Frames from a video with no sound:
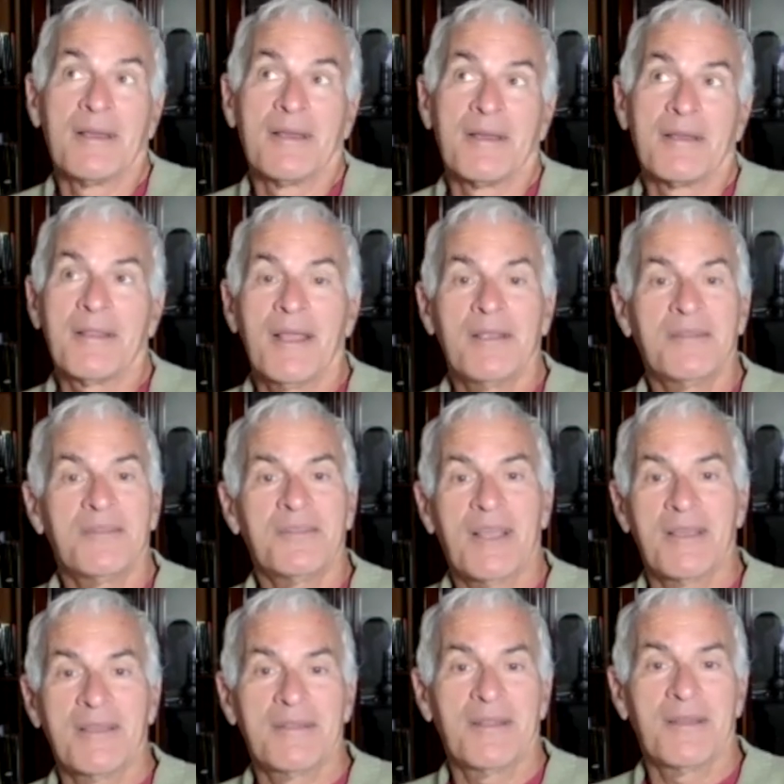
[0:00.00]
they
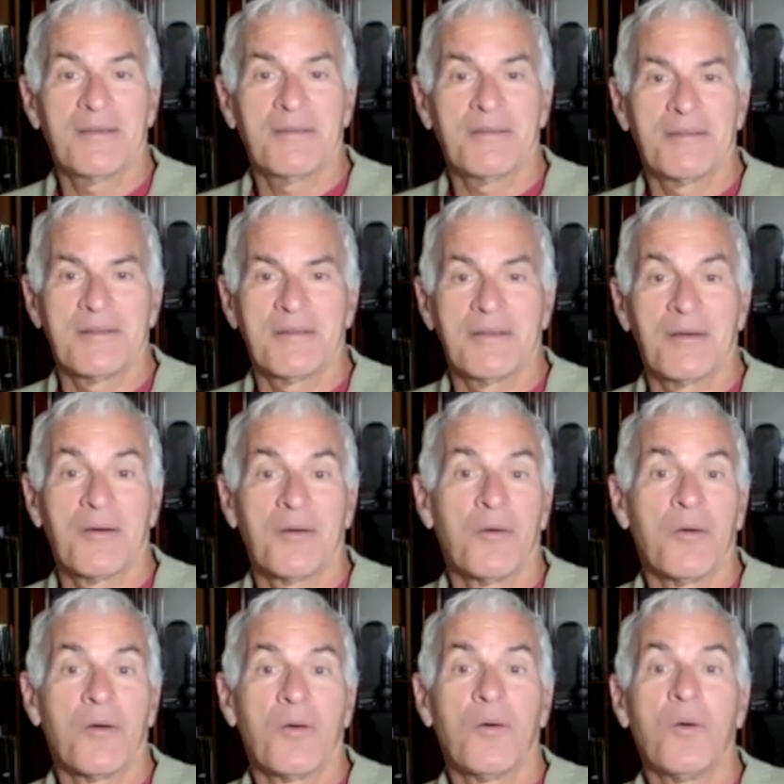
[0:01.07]
said, you know,
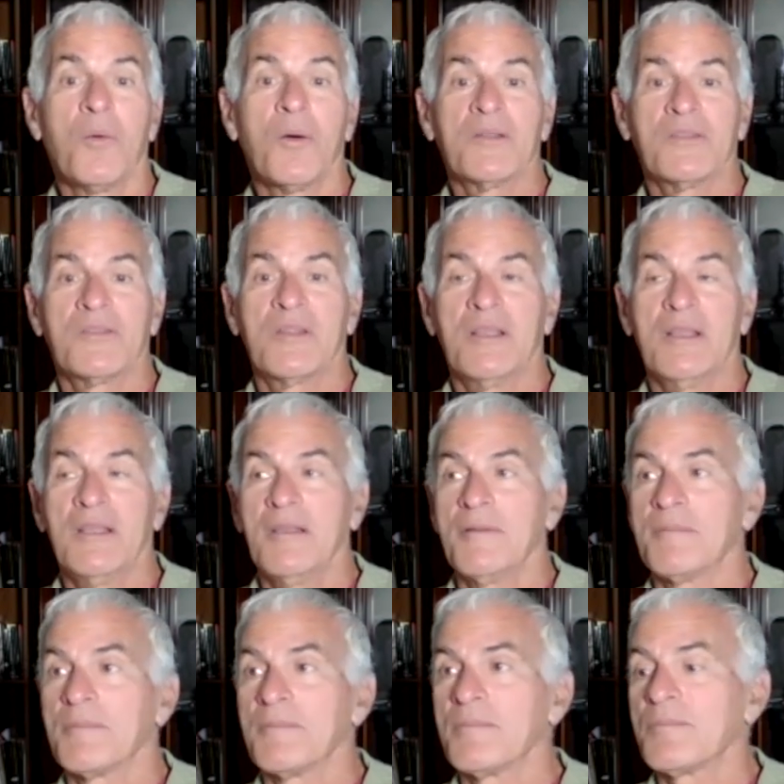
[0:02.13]
who was
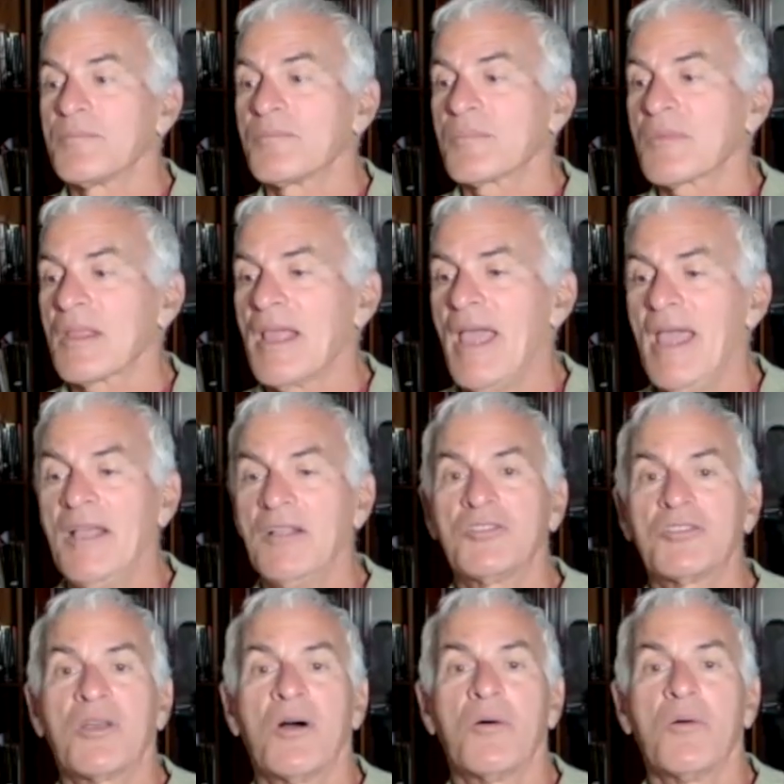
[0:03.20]
the
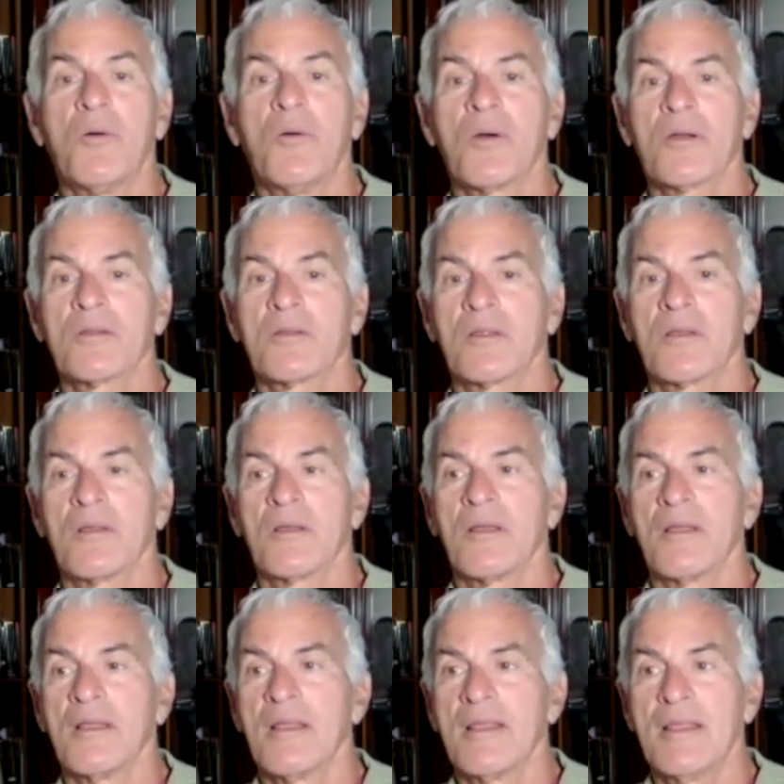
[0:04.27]
age cohort
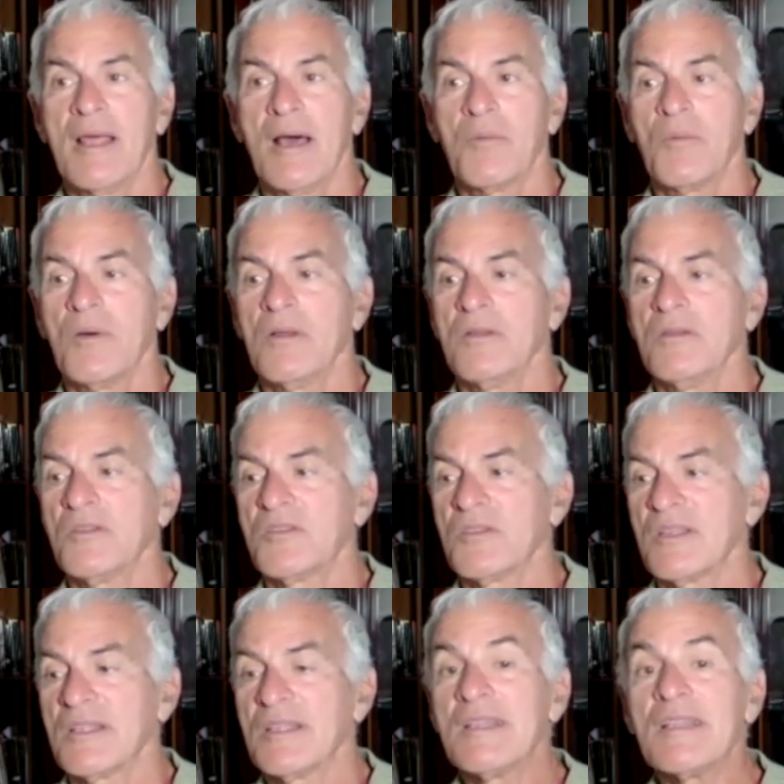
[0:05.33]
that
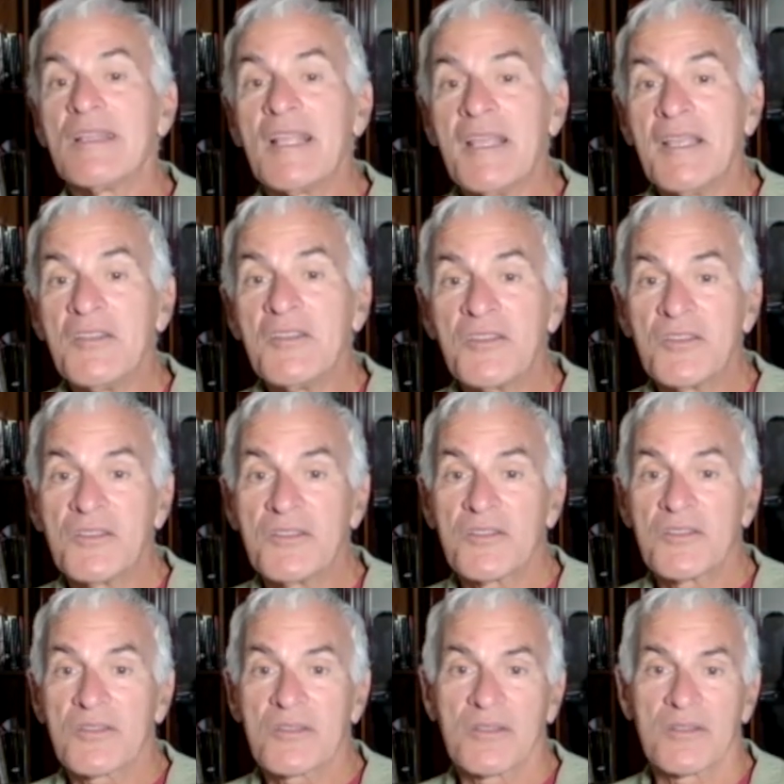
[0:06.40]
was
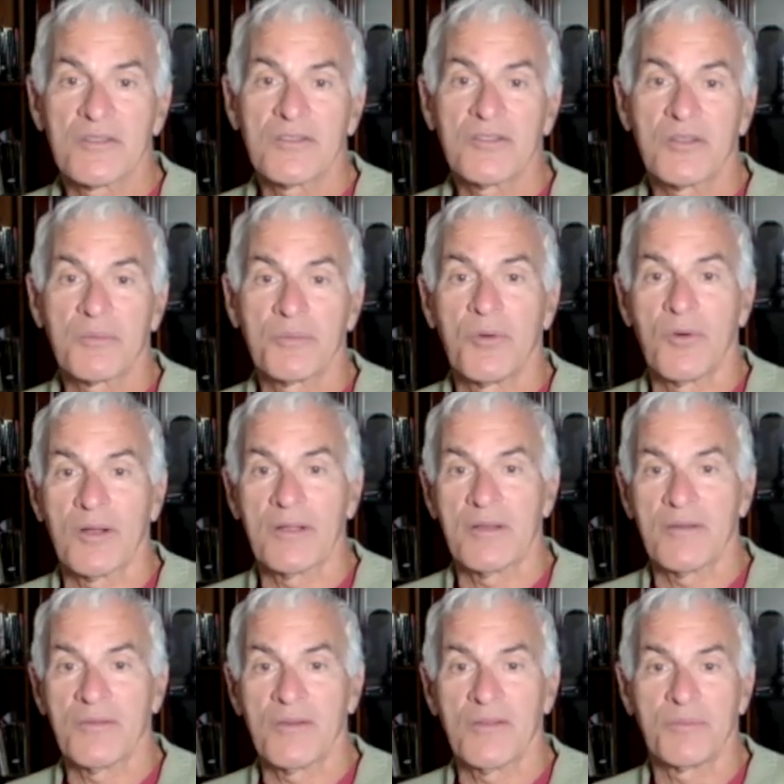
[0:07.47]
least
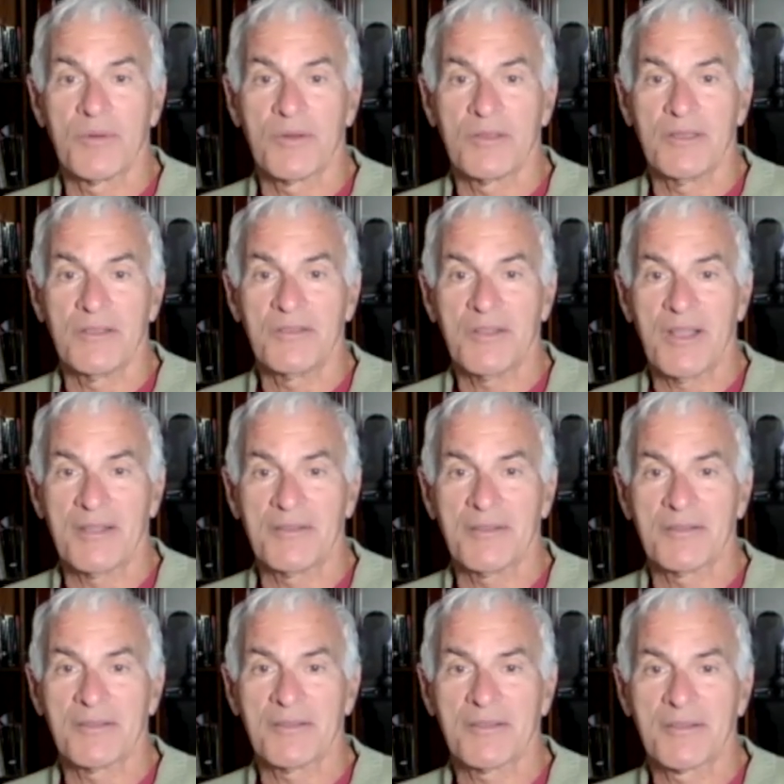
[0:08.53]
supportive of Bernie
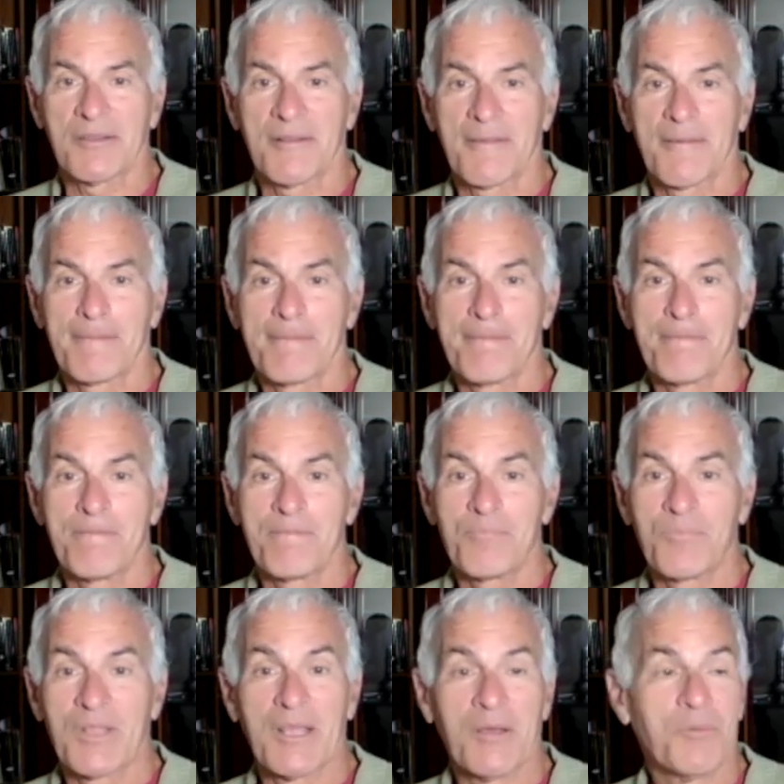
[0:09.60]
Sanders?
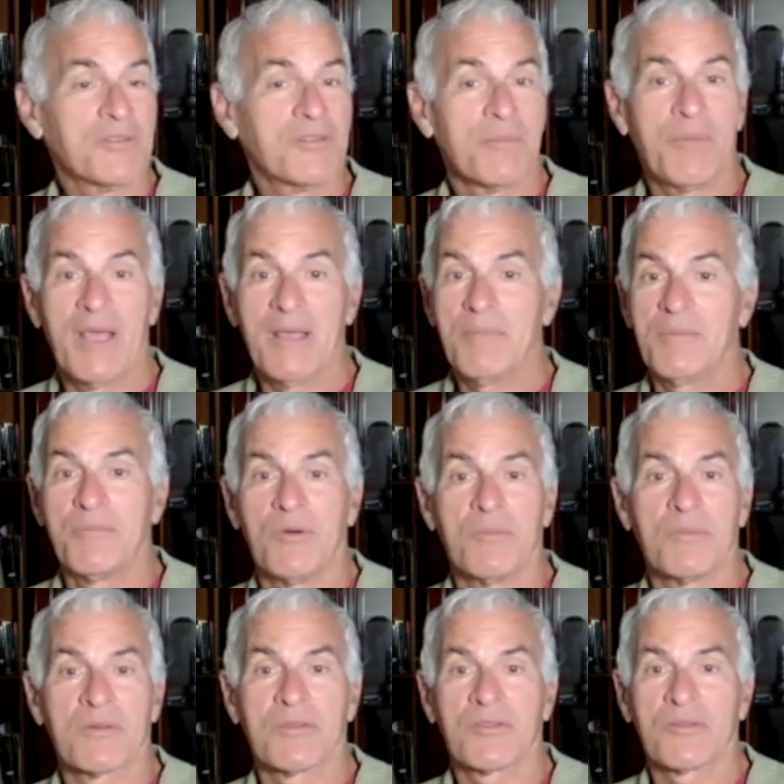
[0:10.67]
It was the baby
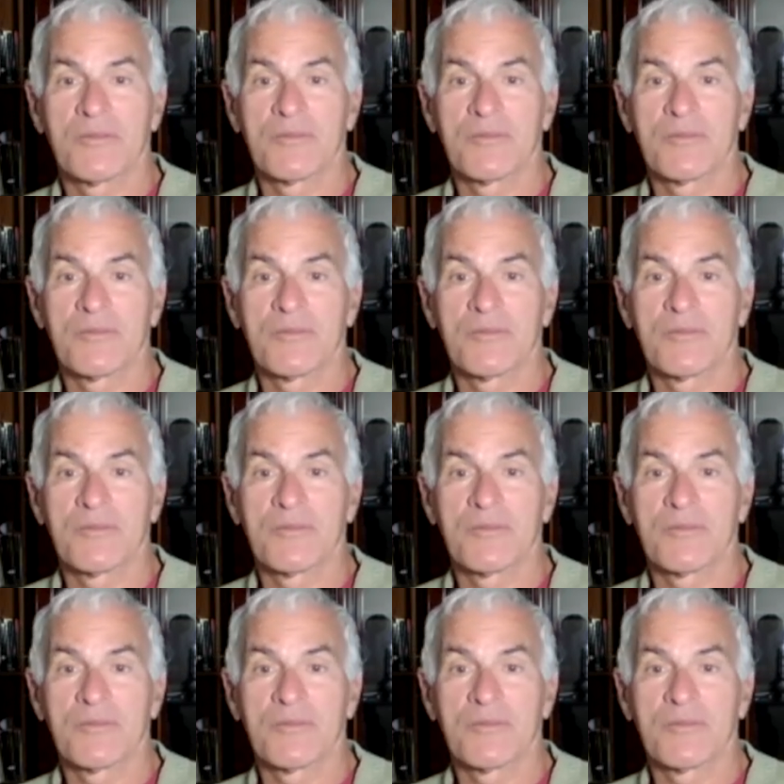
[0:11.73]
boomers.